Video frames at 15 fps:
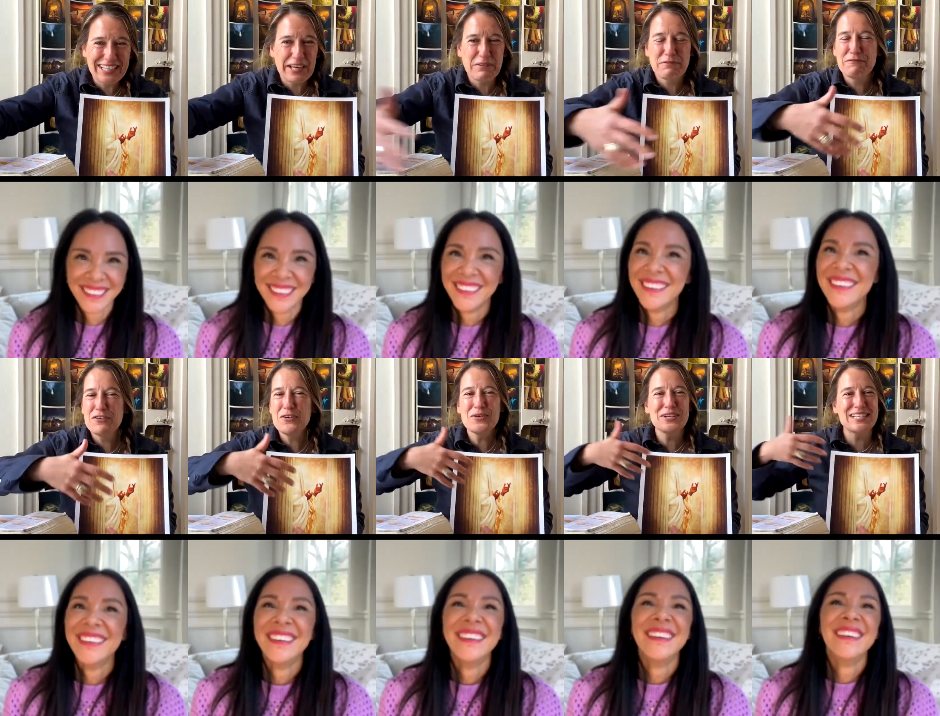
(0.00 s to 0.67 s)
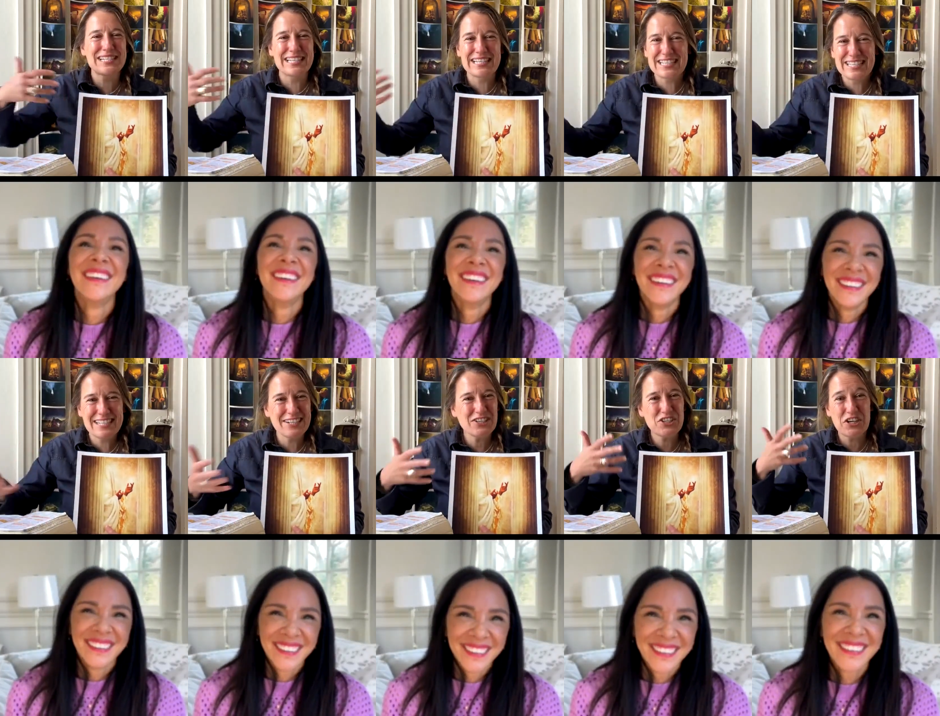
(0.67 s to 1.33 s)
Speaker 1: like food is like
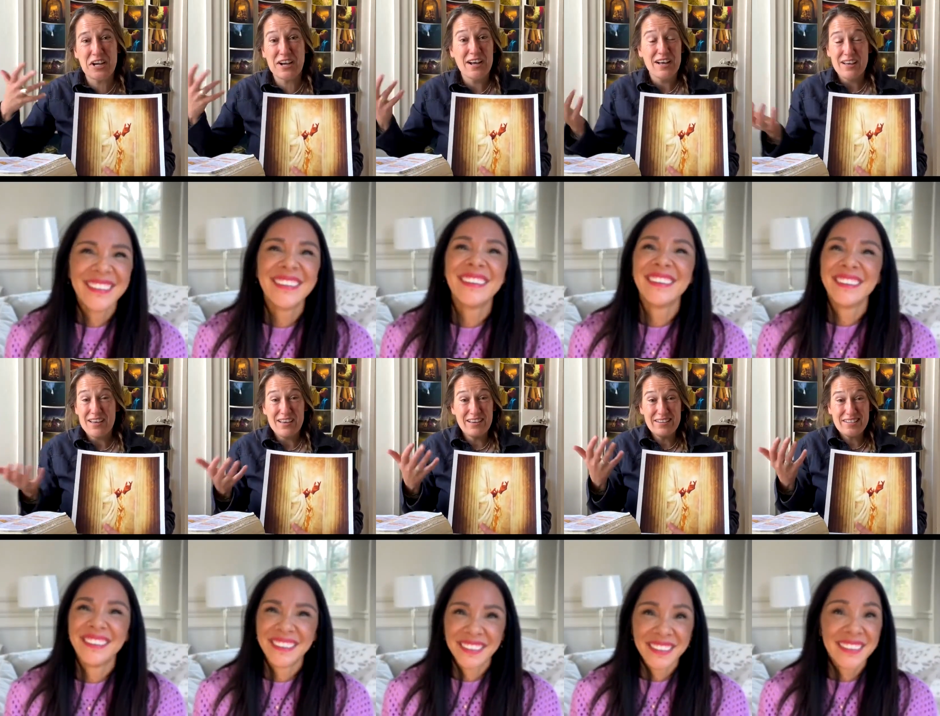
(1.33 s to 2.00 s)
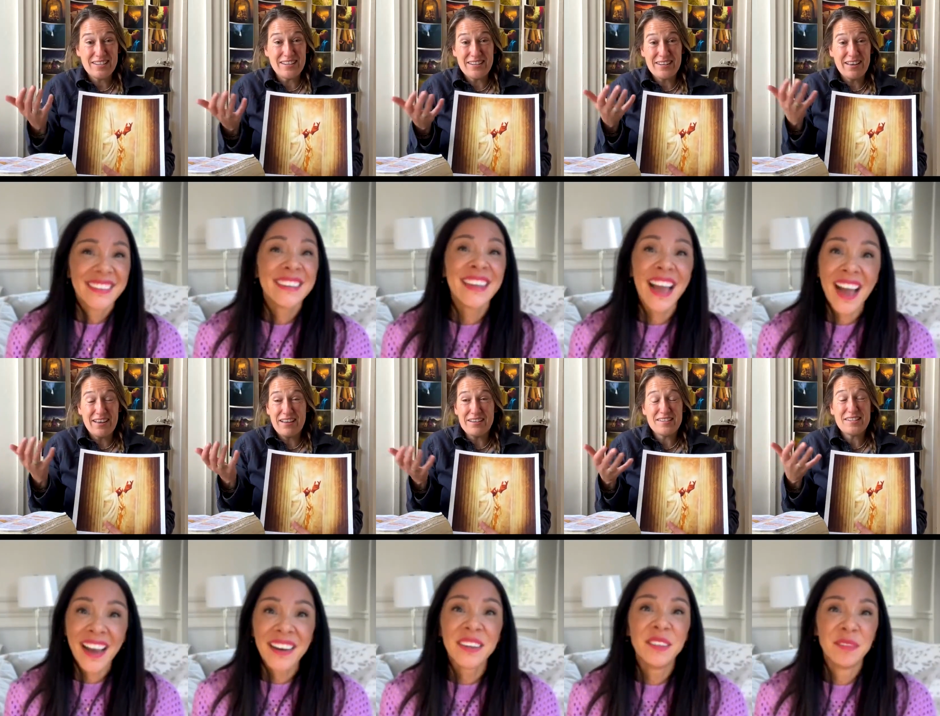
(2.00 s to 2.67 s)
such a it's an yeah.
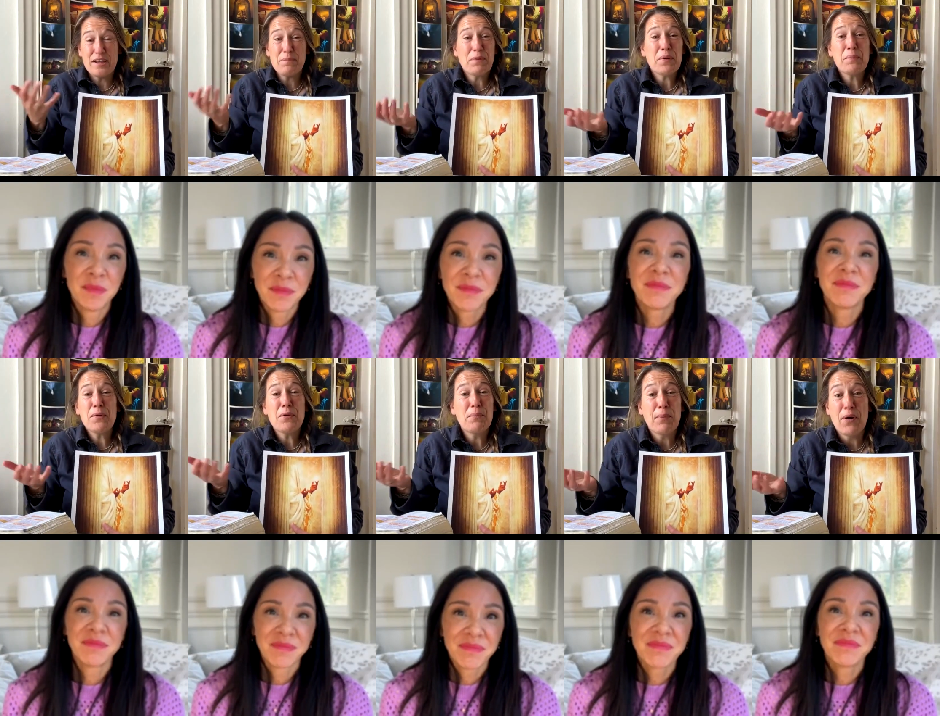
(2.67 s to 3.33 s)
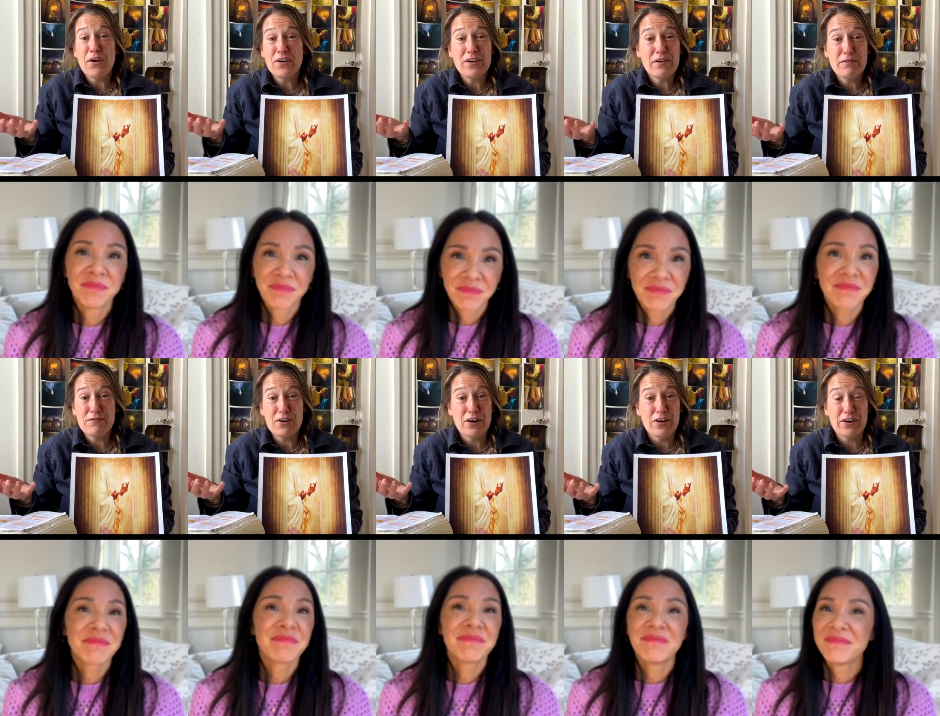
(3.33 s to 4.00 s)
inseparable part of
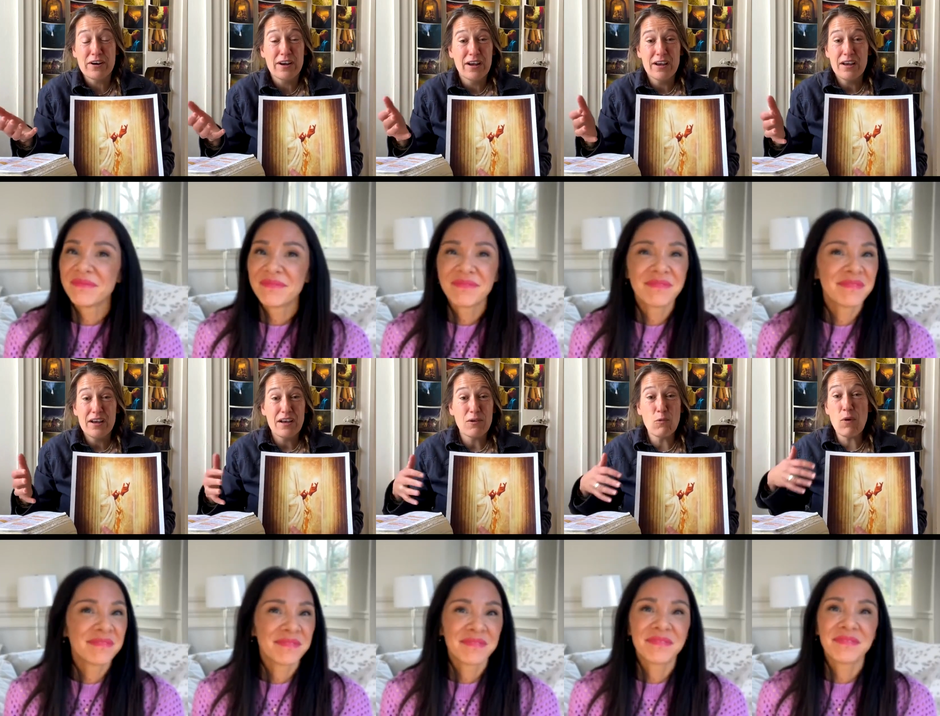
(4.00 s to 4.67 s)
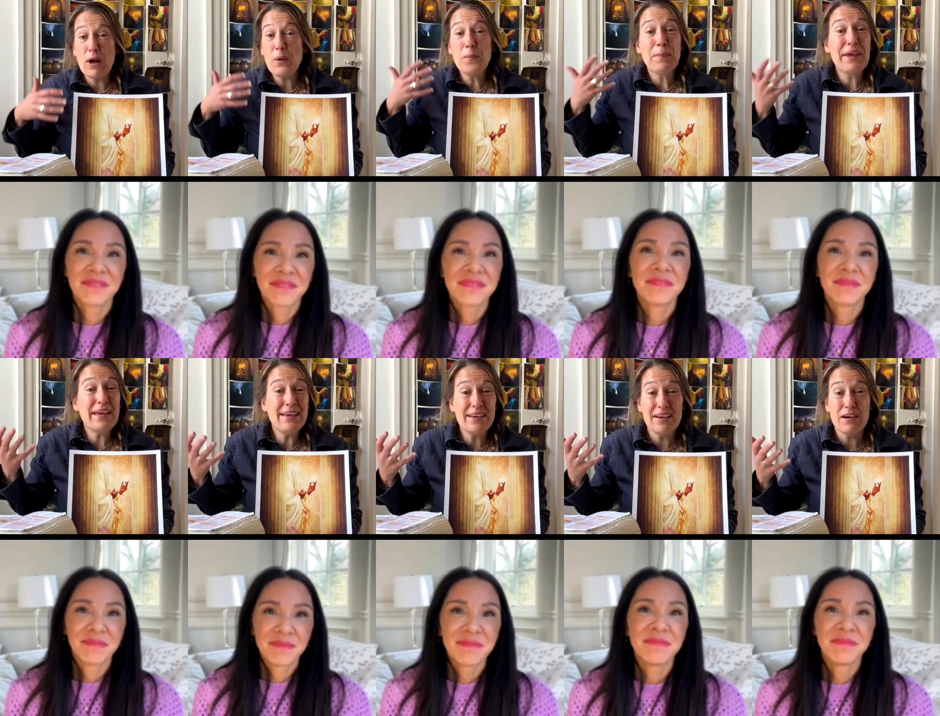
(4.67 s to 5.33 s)
our
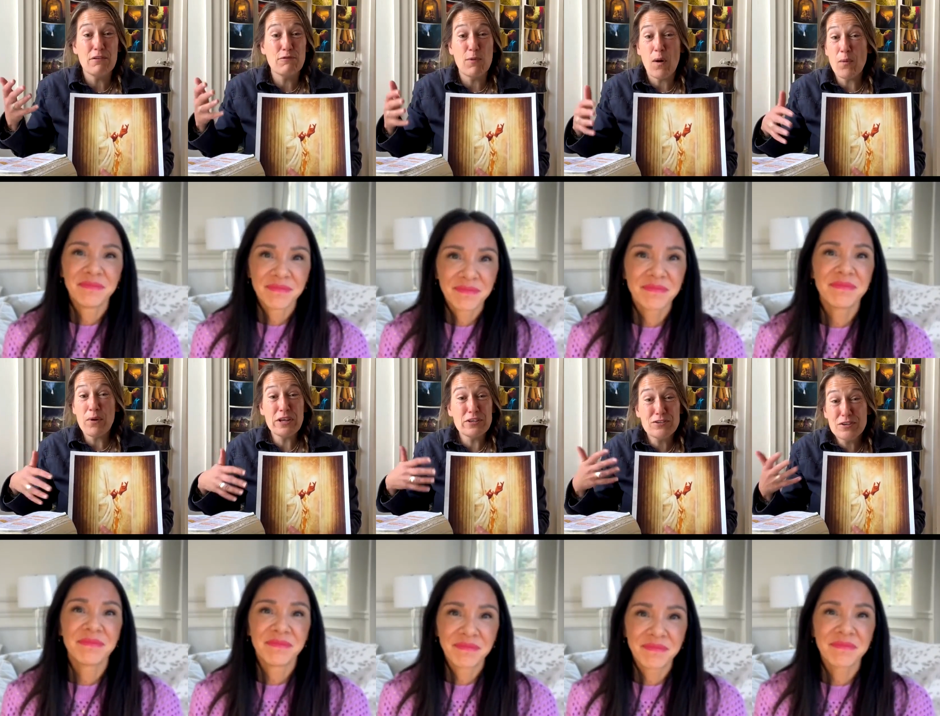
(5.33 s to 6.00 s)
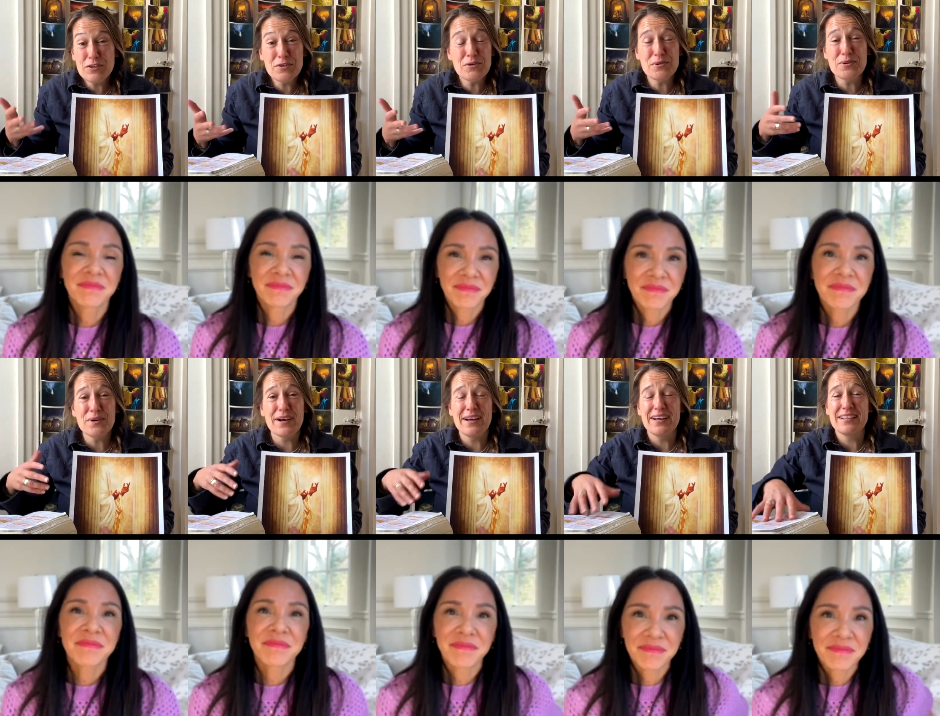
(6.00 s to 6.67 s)
well-being of what we do
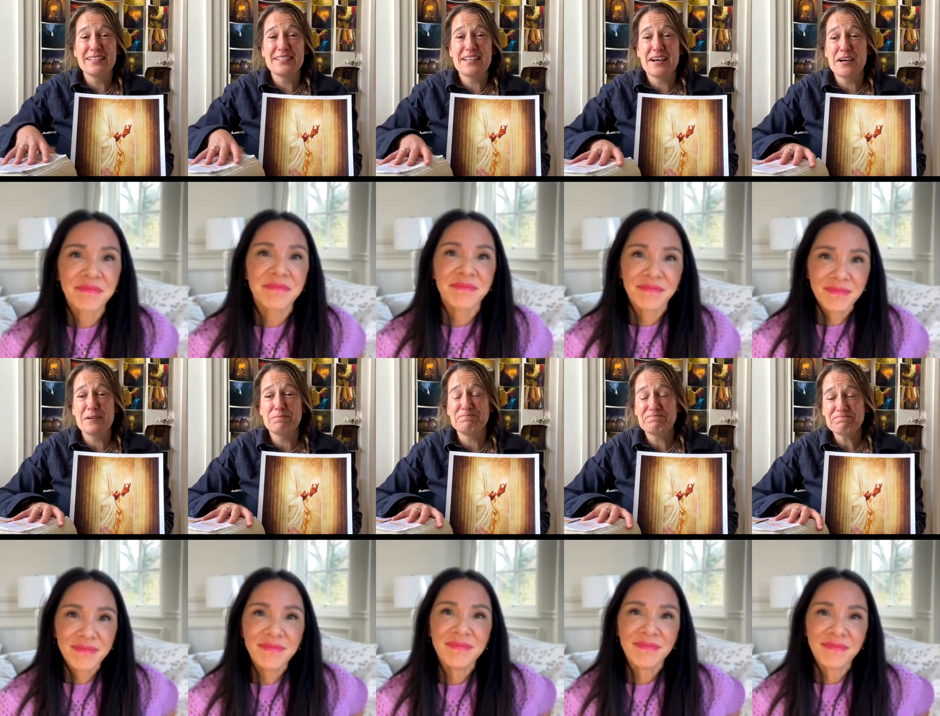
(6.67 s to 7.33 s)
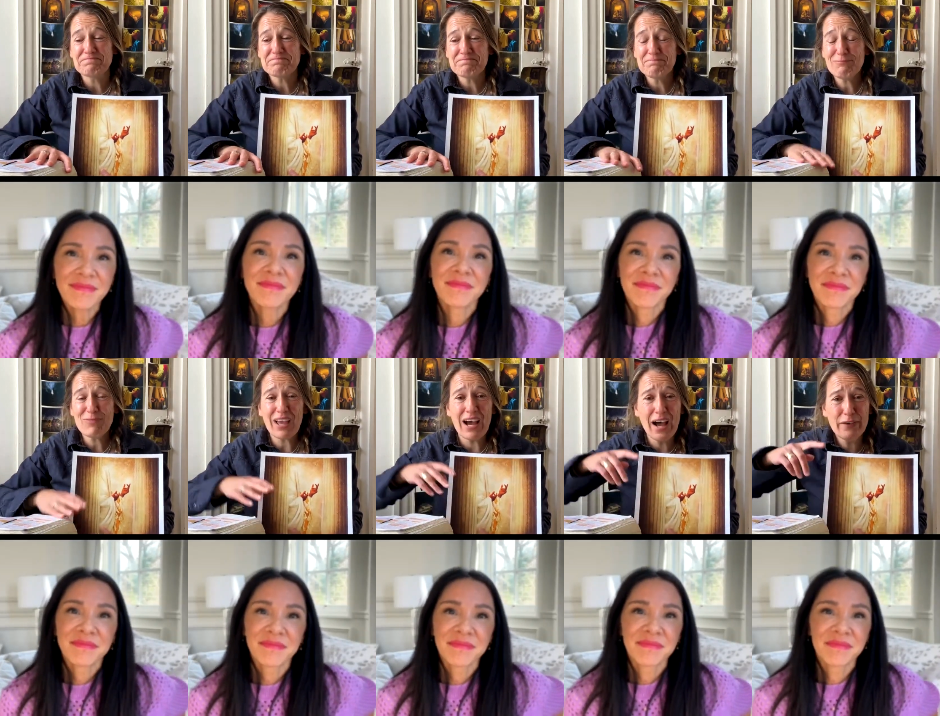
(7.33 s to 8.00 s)
and um
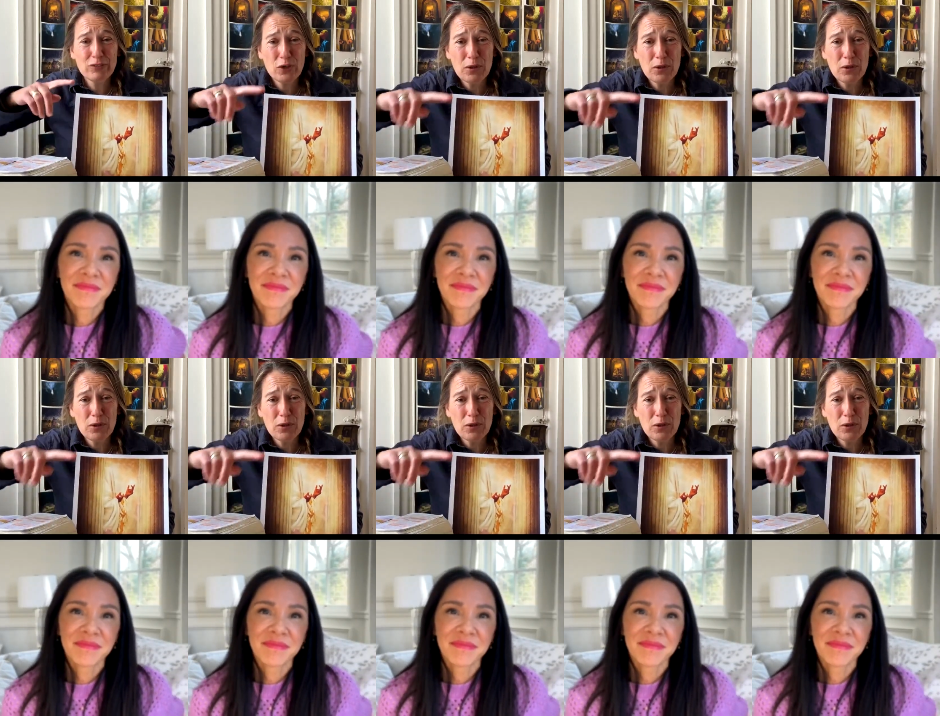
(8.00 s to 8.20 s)
I have to